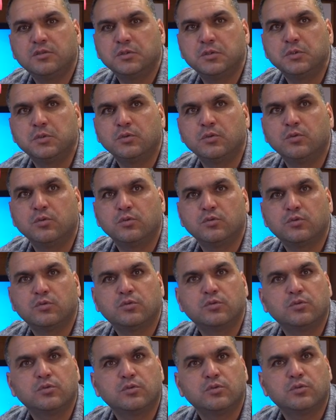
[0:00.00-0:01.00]
to,
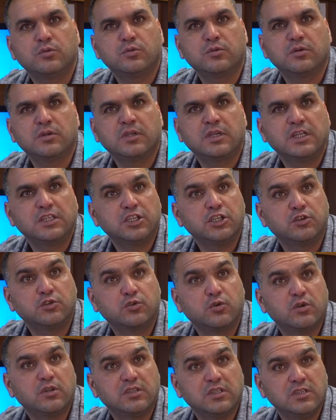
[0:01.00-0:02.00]
to get
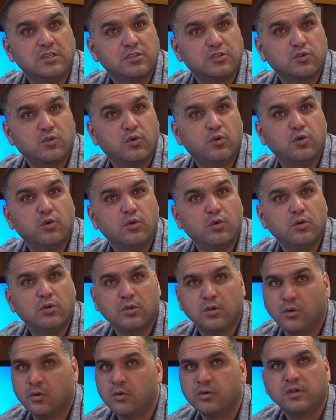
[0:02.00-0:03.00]
enrolled in
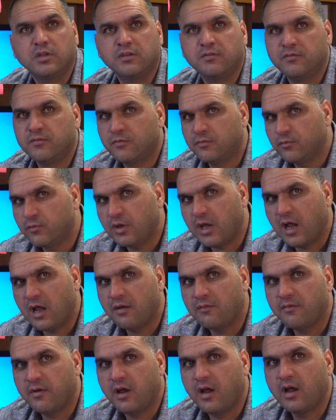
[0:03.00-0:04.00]
school, or if we
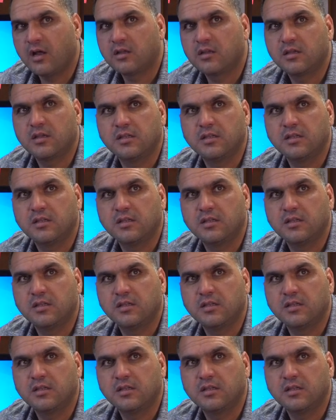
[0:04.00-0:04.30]
have uh,